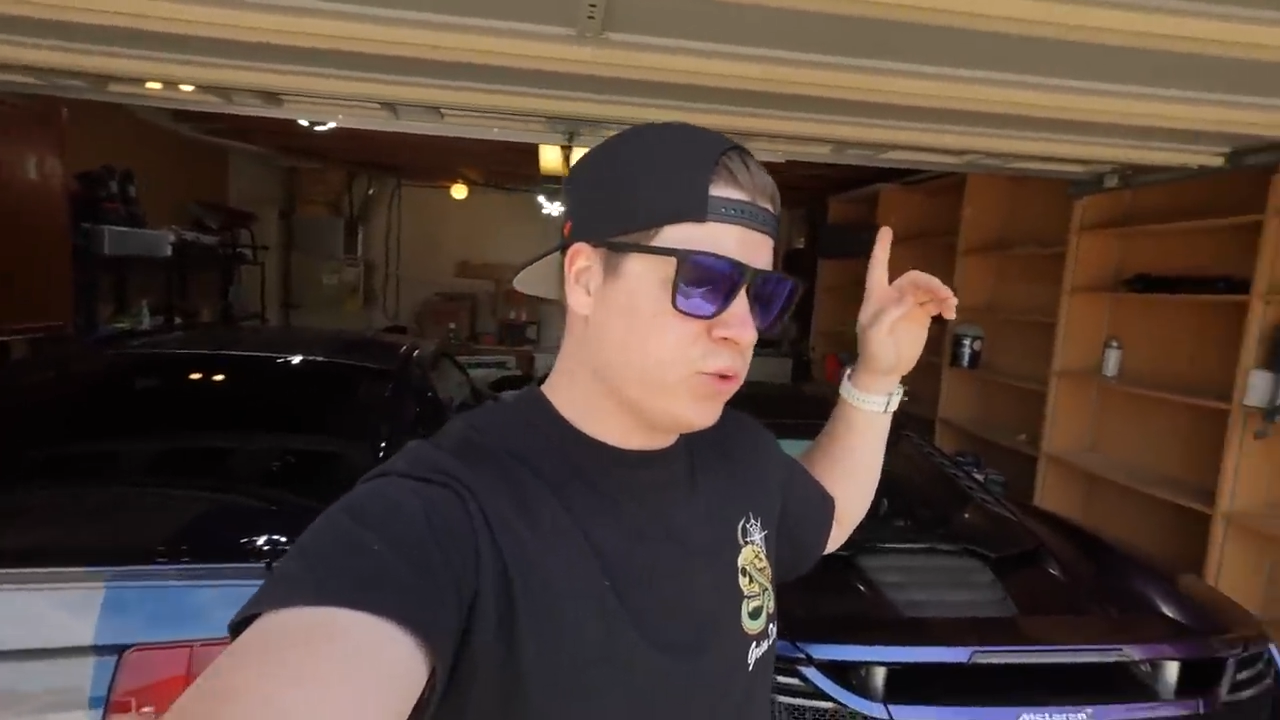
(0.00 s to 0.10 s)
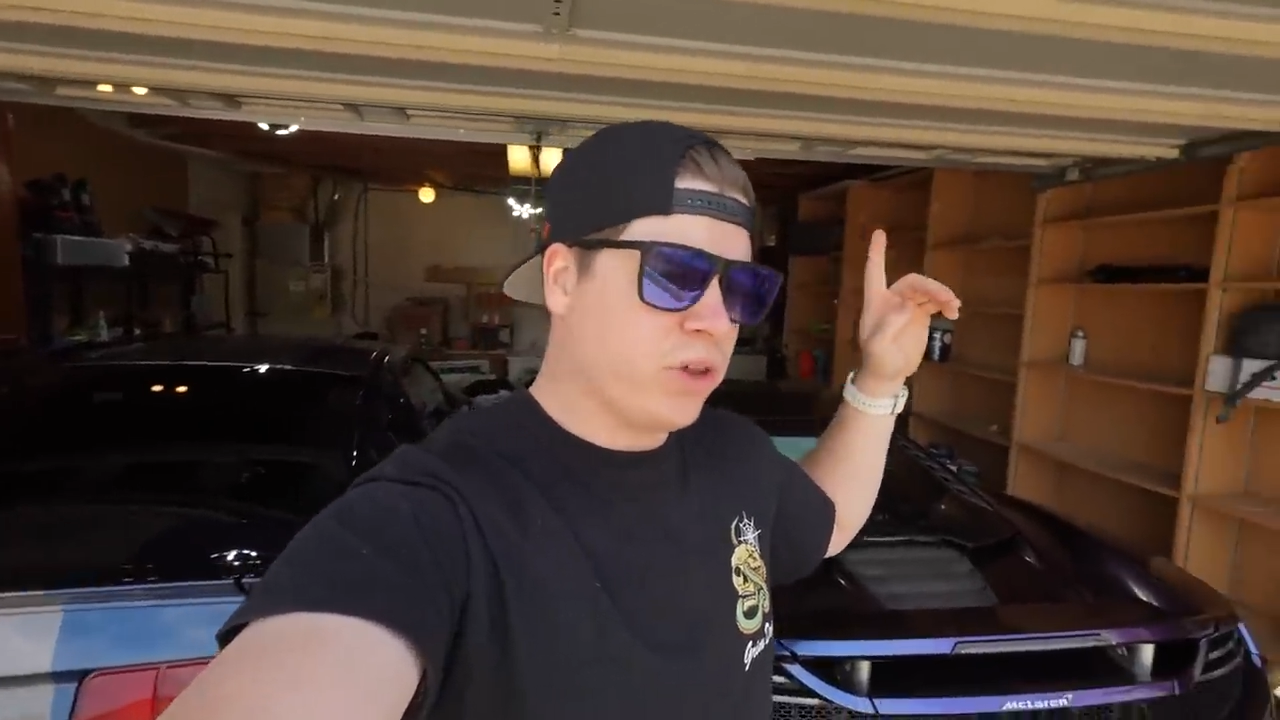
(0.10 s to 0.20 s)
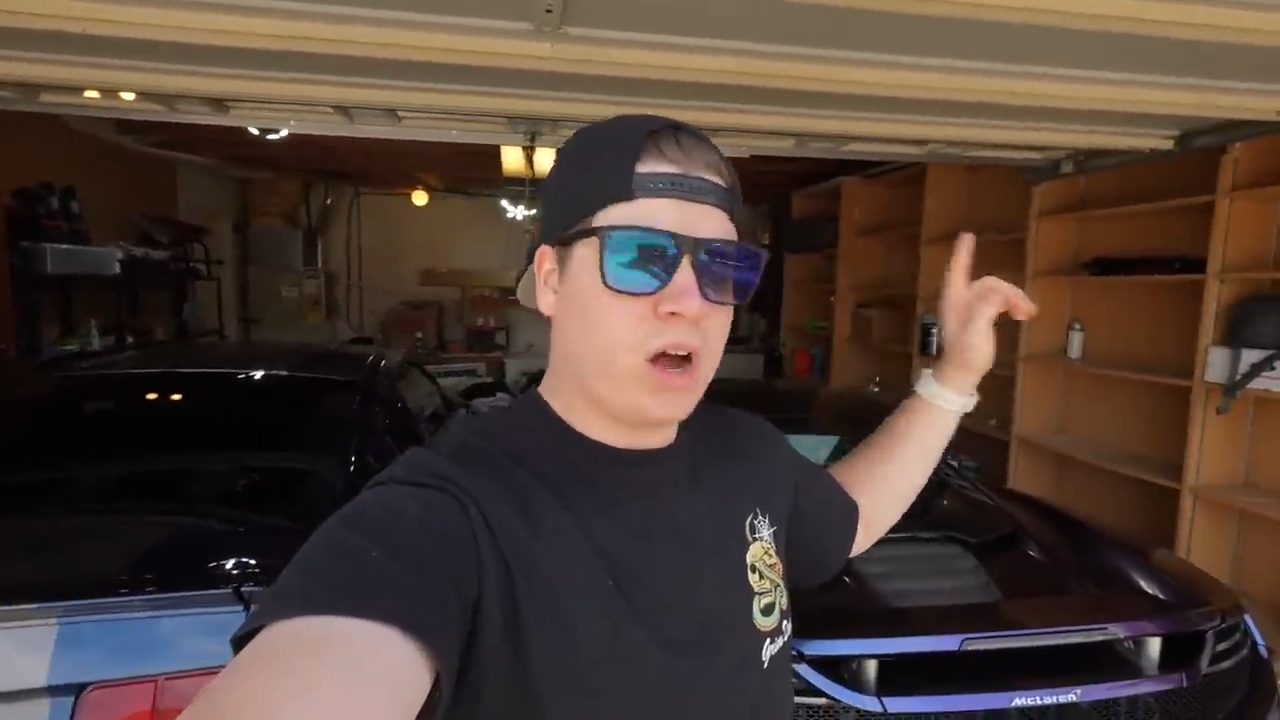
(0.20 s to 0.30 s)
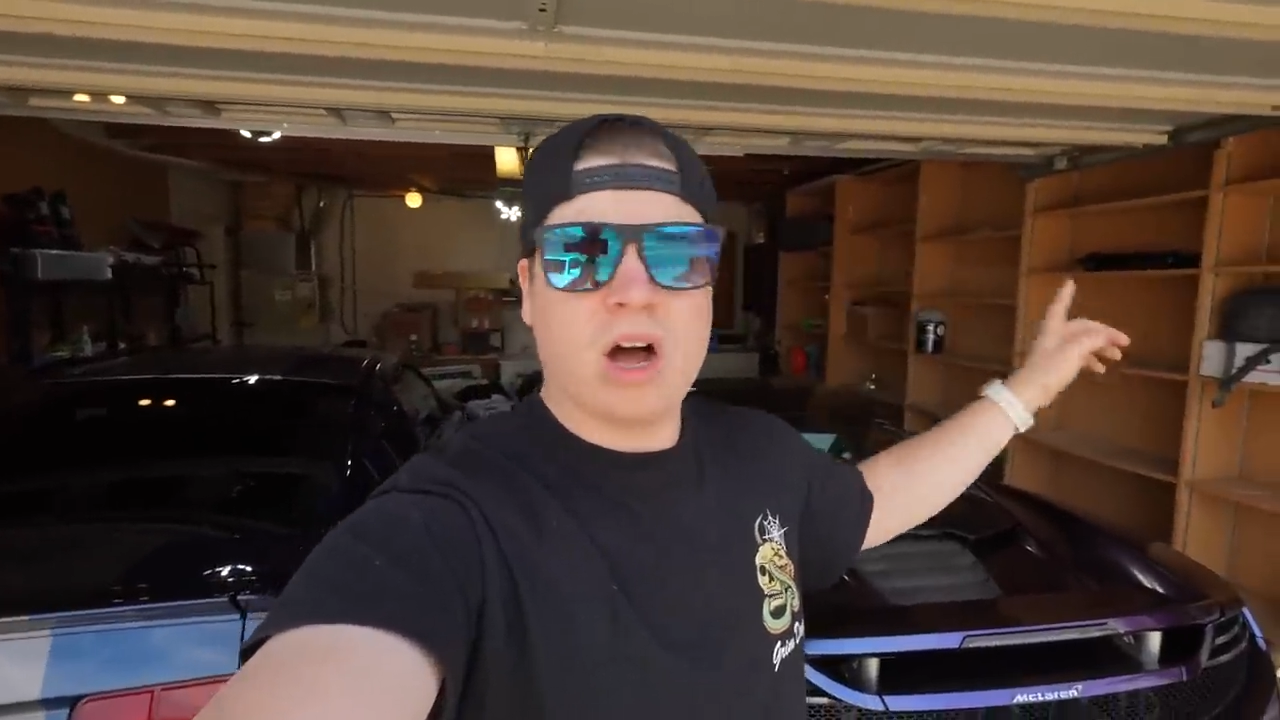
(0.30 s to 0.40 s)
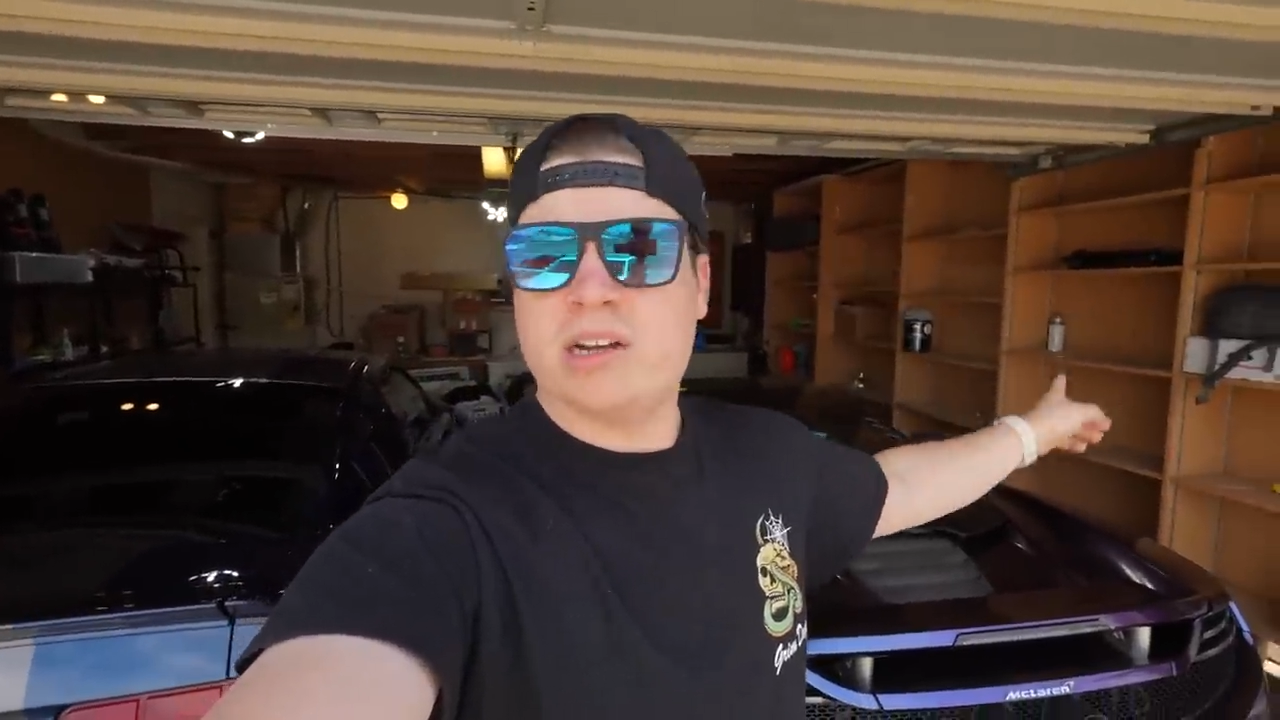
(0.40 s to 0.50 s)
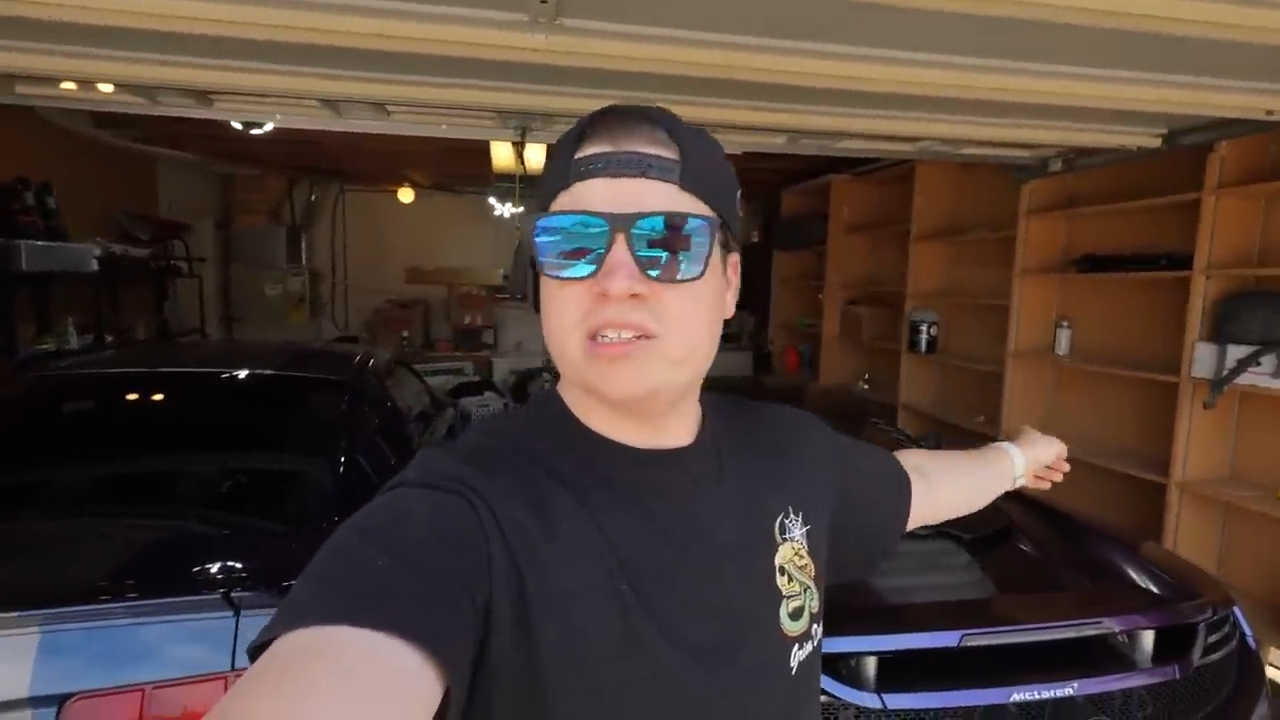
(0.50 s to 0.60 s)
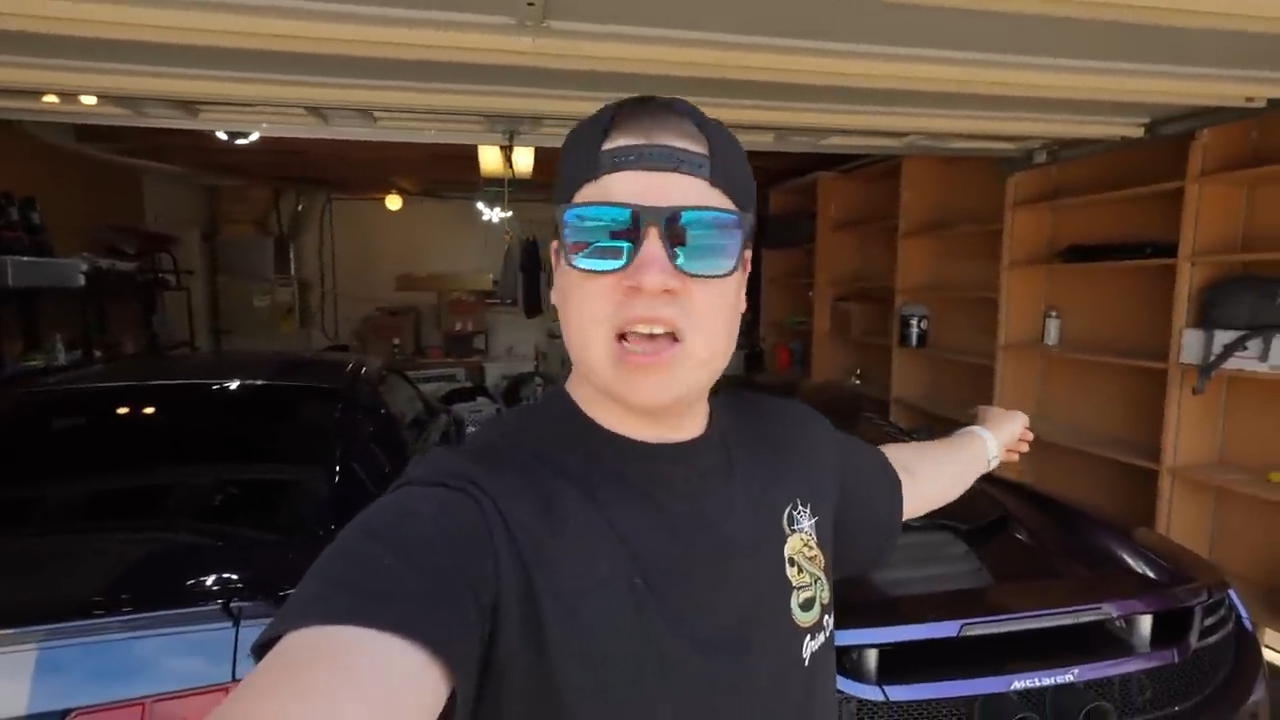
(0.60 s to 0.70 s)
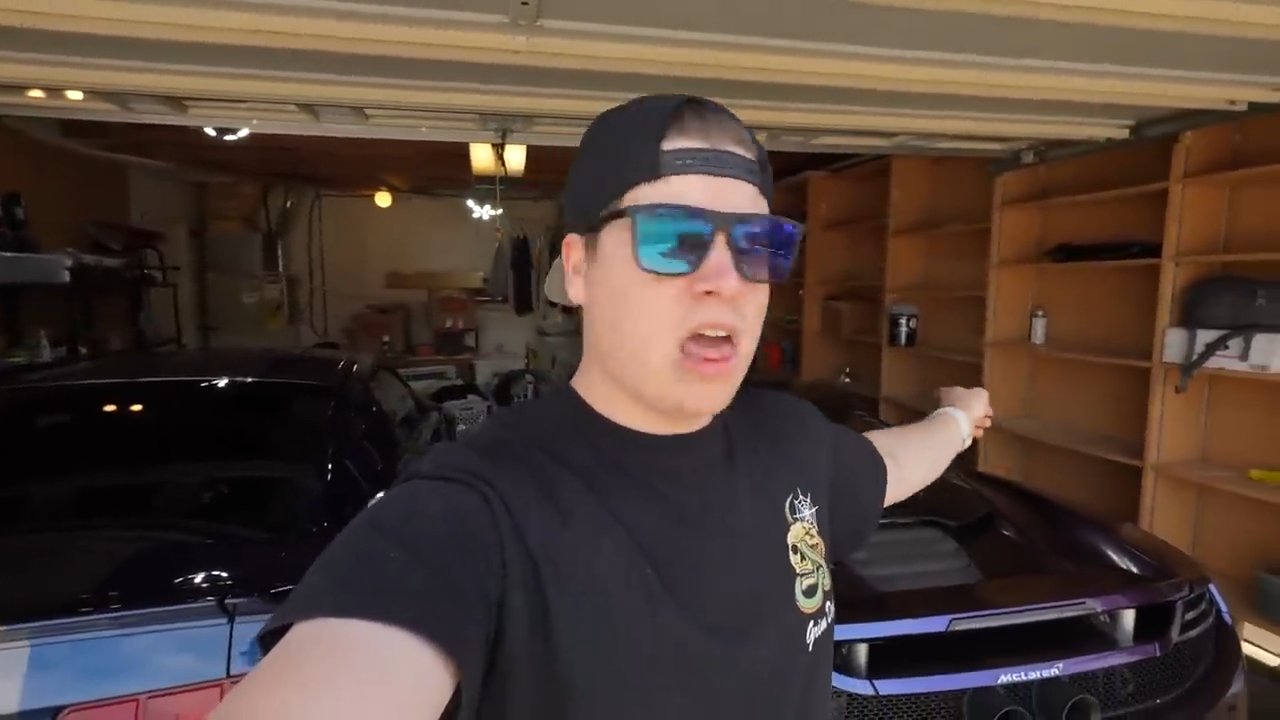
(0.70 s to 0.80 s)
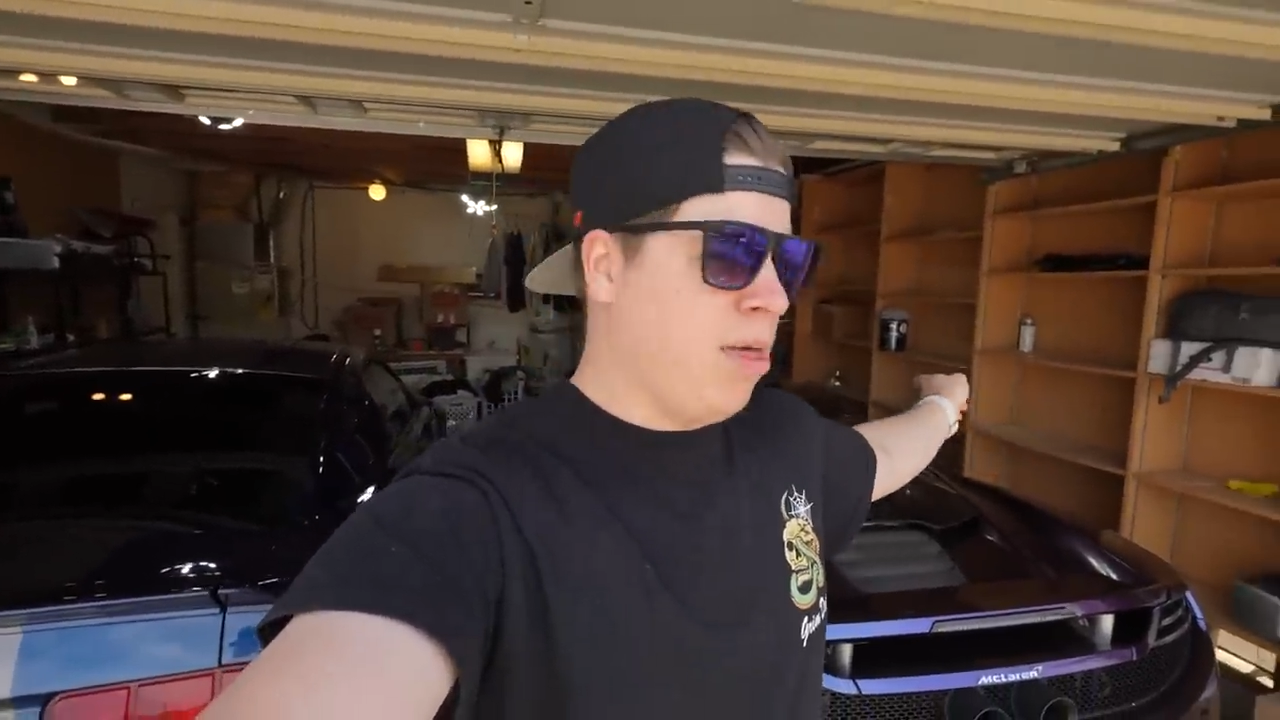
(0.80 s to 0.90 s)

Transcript: or their Hondas